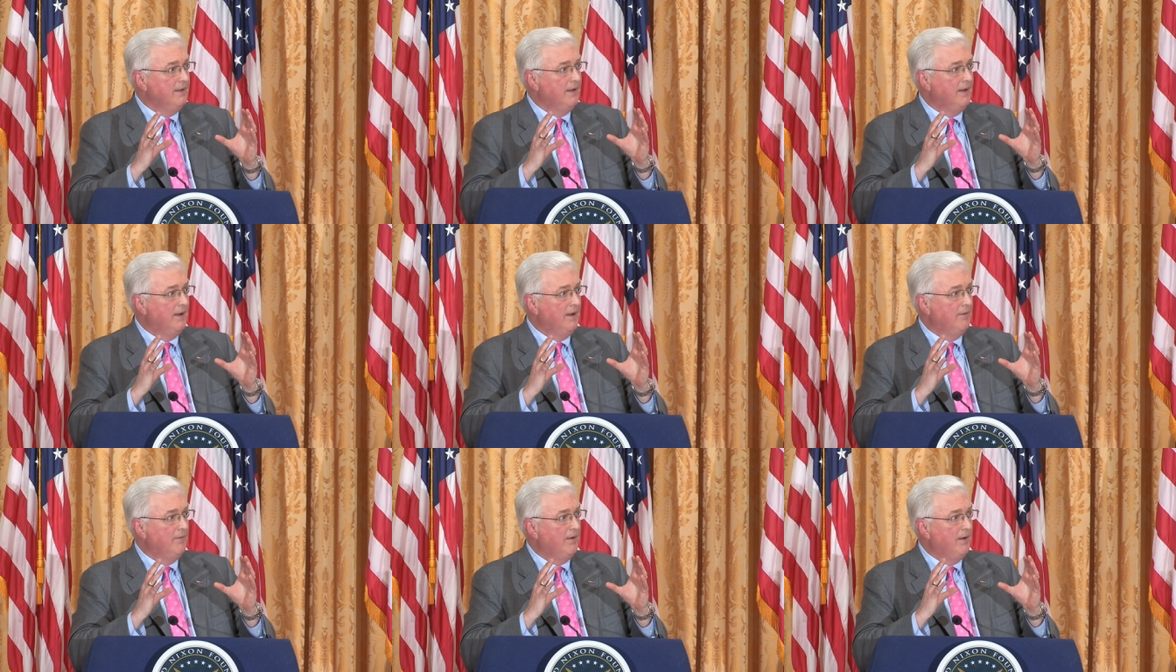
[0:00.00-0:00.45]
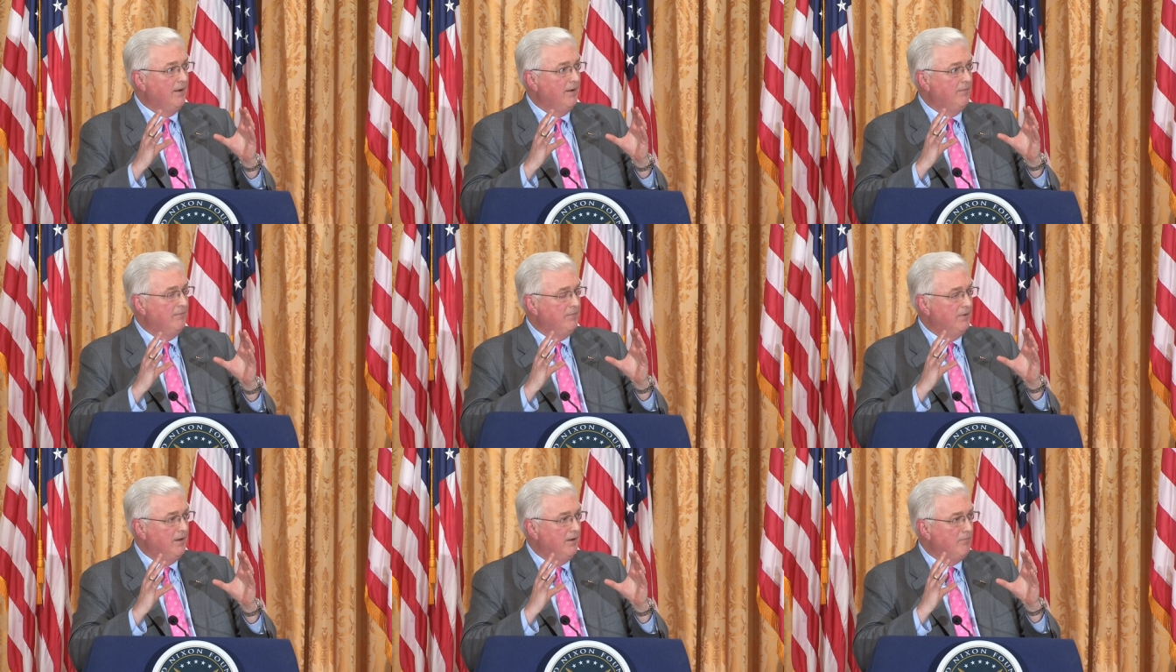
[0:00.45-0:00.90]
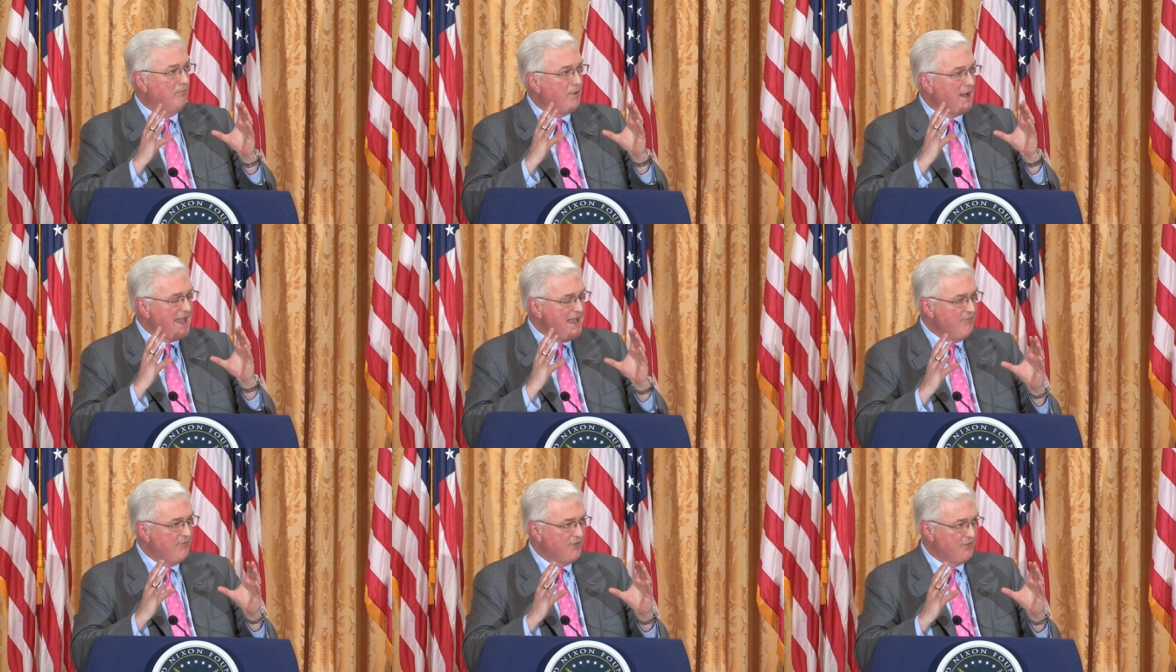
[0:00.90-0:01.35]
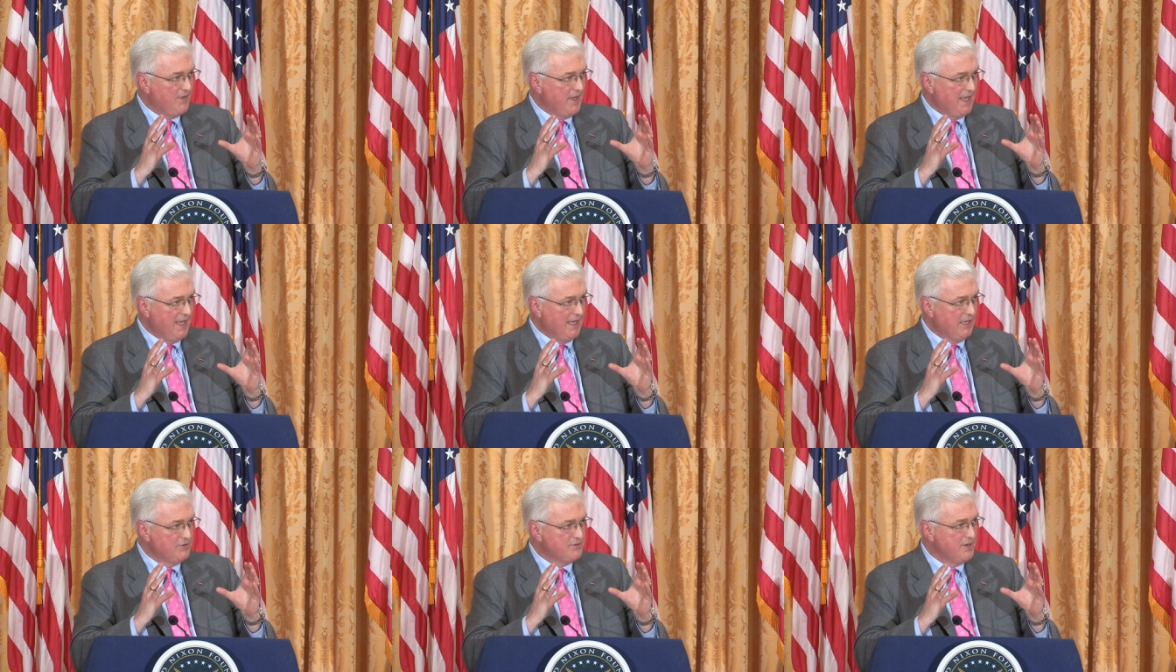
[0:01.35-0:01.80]
uh, uh, uh, pay for
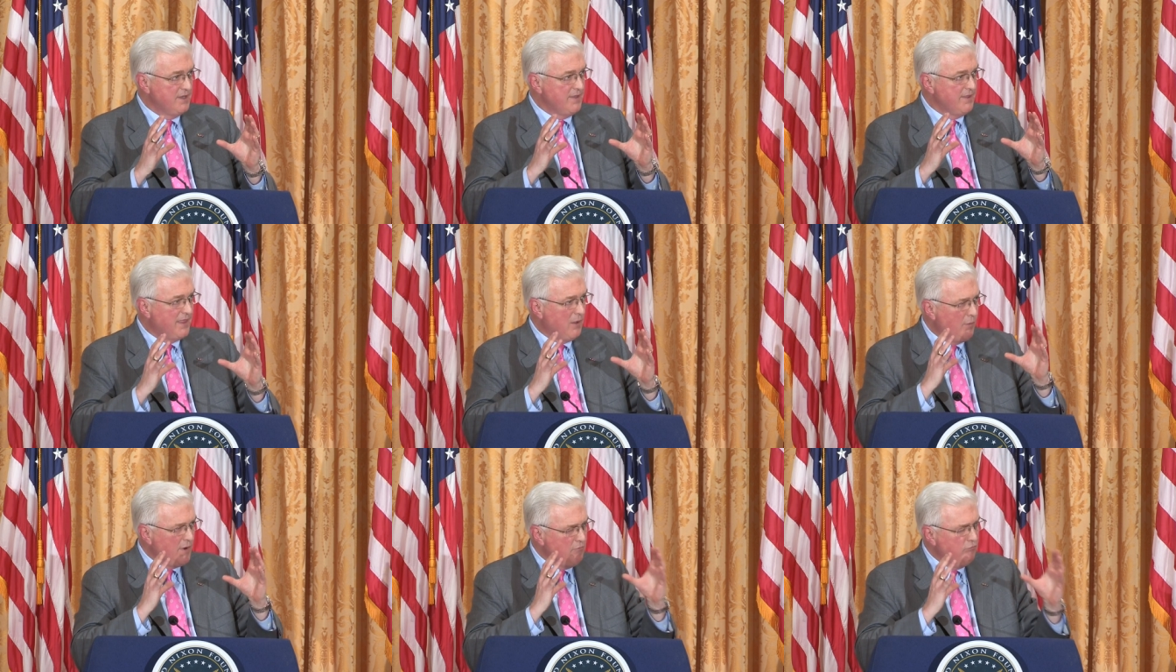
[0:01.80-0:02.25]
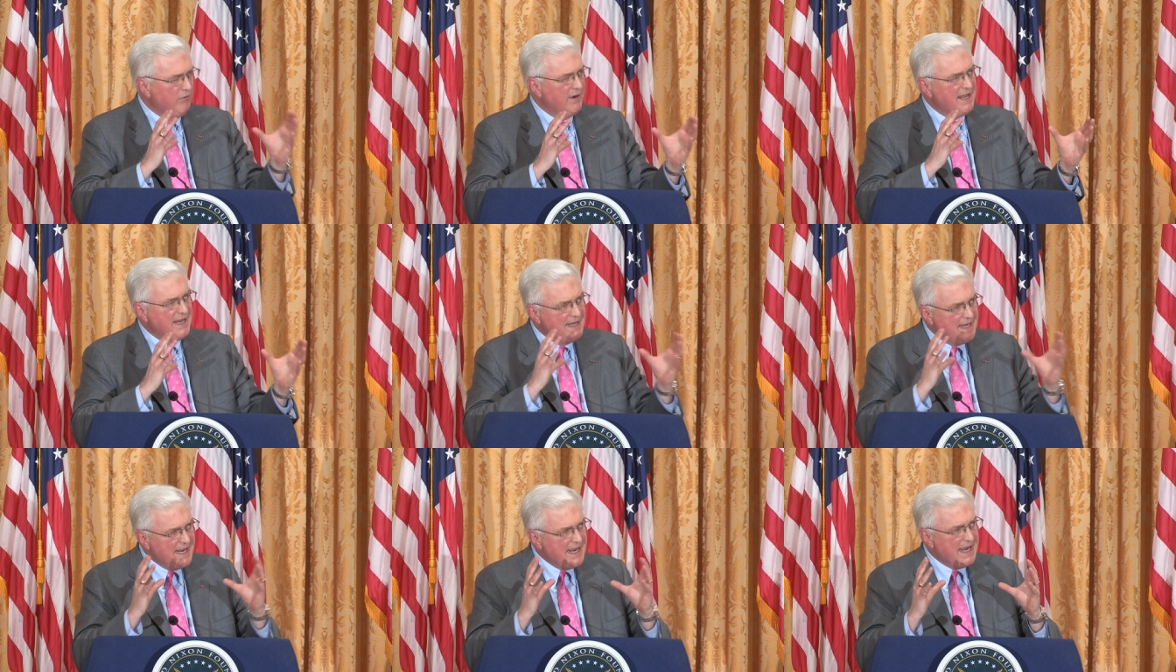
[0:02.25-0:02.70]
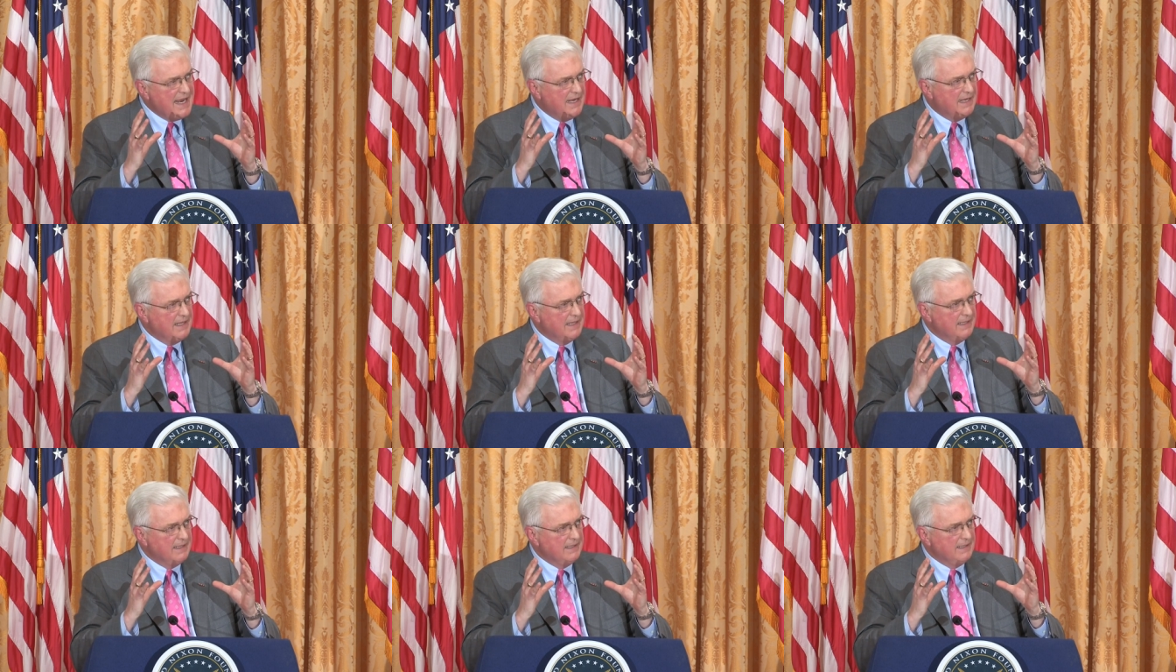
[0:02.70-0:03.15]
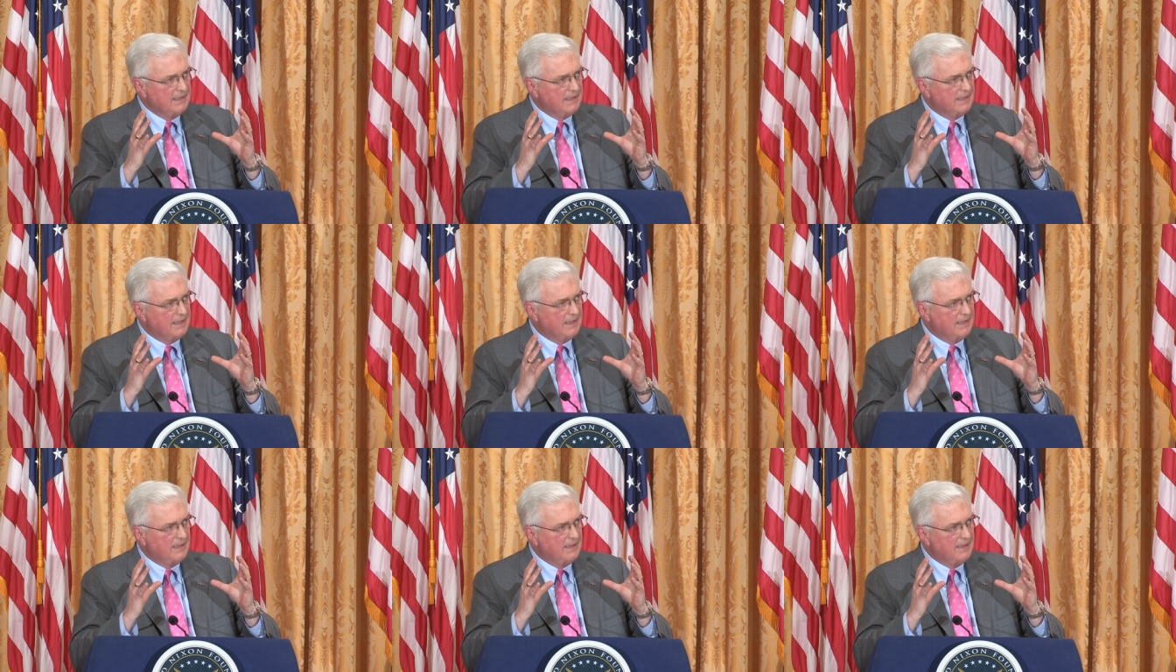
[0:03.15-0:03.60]
things that we really need
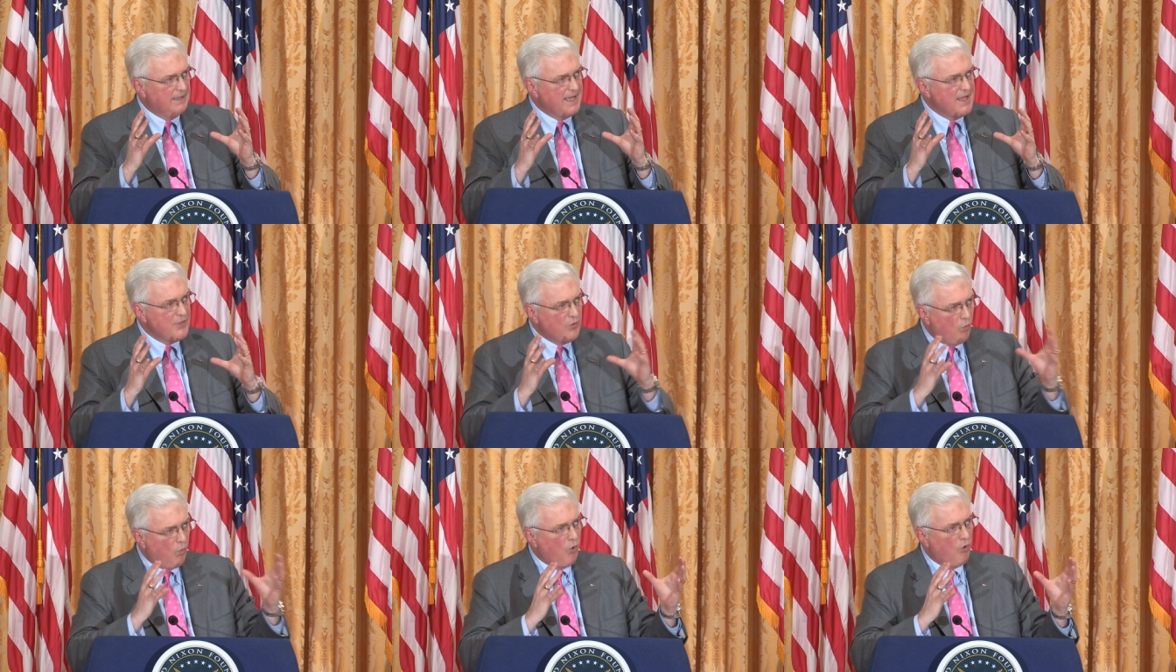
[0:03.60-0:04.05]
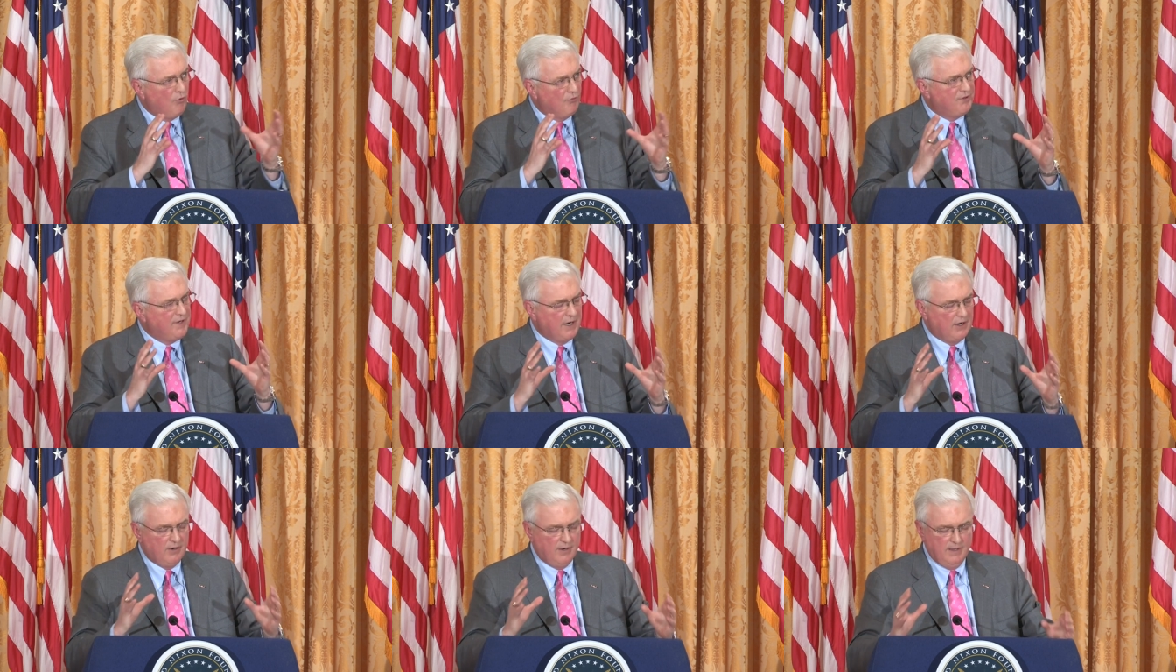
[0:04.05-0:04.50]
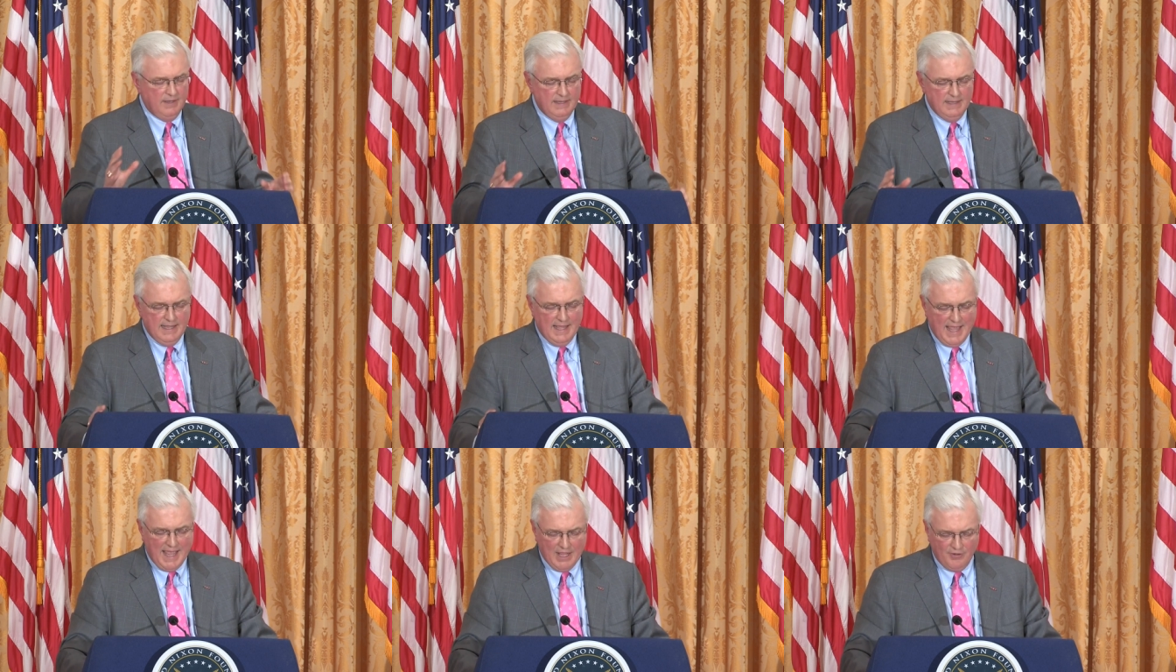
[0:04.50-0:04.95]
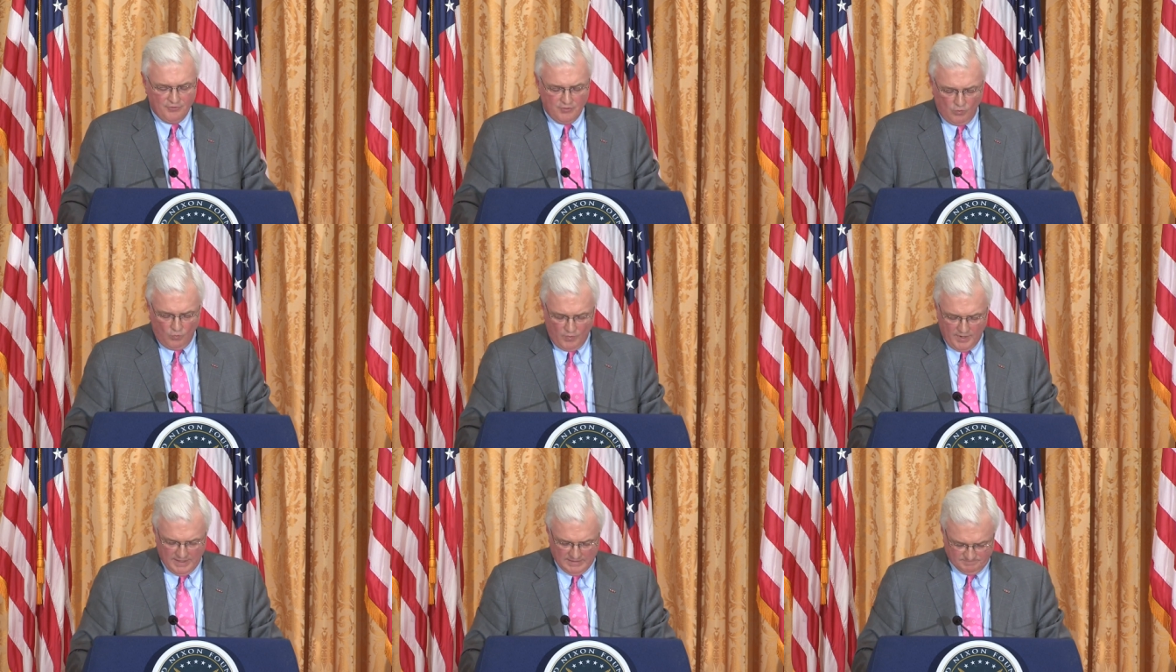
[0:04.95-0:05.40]
uh, in the war on terror and to
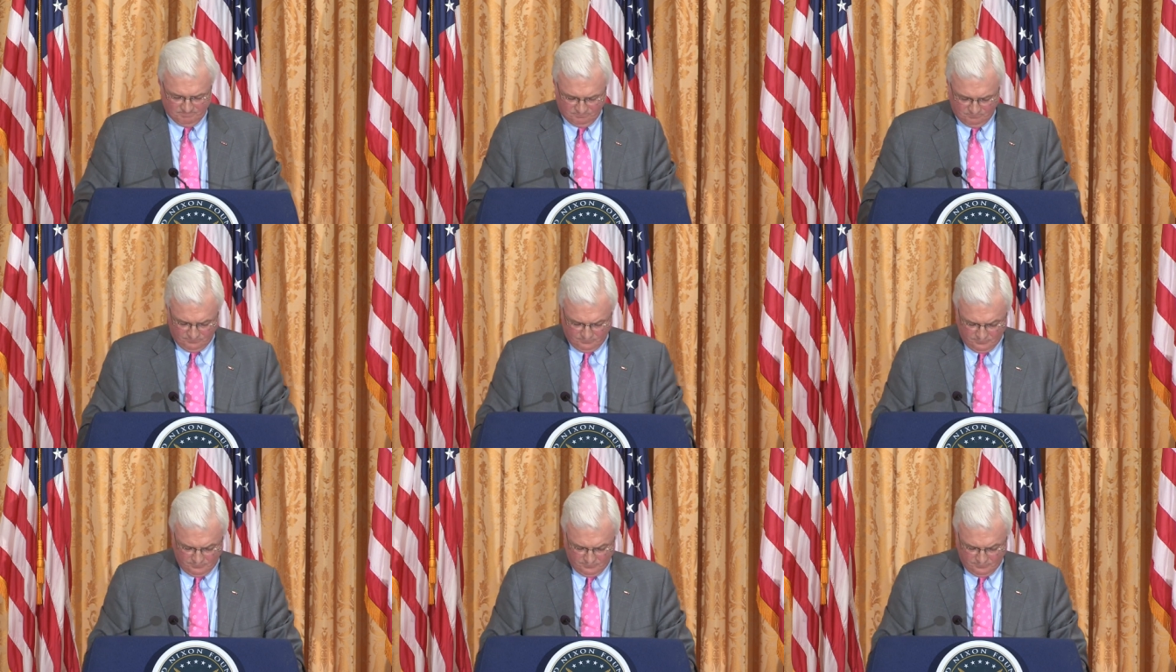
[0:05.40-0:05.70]
win.